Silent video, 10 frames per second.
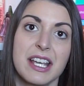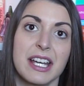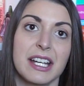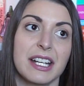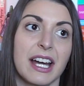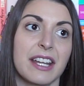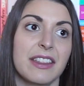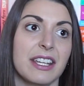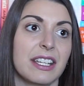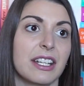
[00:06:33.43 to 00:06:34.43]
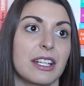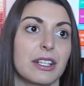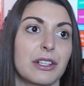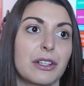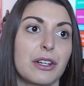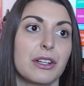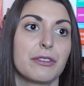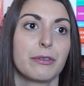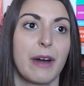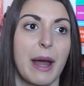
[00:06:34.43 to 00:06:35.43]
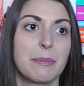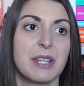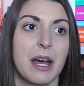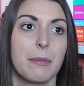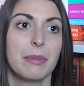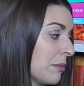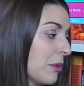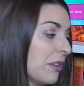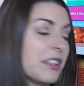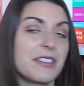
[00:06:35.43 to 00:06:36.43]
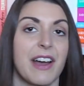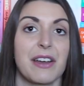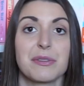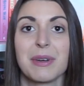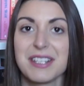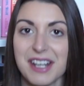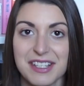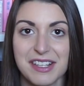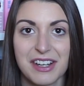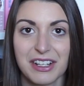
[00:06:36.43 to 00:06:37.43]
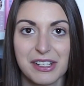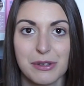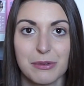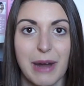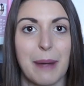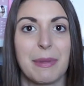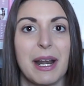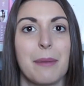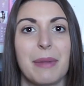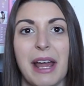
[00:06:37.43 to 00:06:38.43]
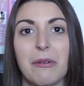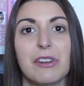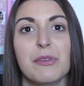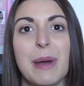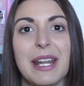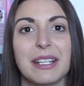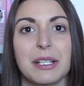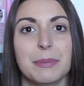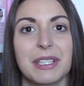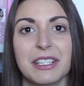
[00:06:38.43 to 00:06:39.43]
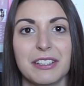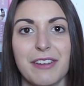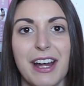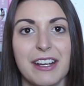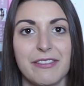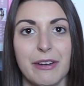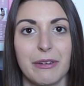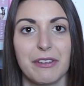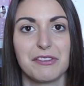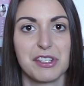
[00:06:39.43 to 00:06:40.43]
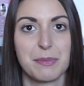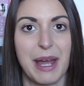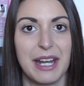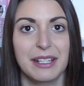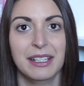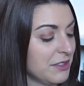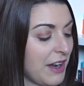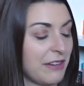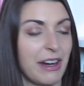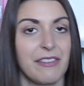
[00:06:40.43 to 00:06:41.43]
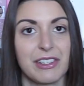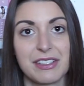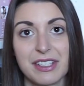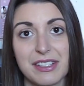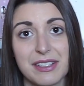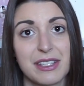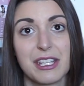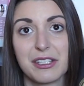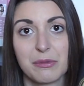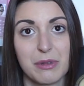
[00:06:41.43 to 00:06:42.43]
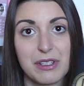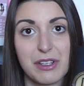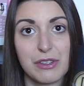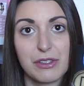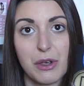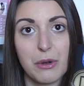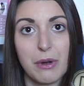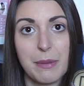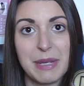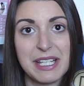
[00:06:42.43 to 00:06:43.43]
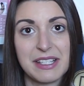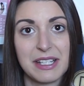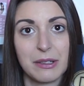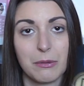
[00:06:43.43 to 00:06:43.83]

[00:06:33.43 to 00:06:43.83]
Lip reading: And I think it could have wrapped up. Ruthless Vows was necessary to wrap it up, but I would have been completely fine if it would have just been Divine Rivals, because this was so amazing.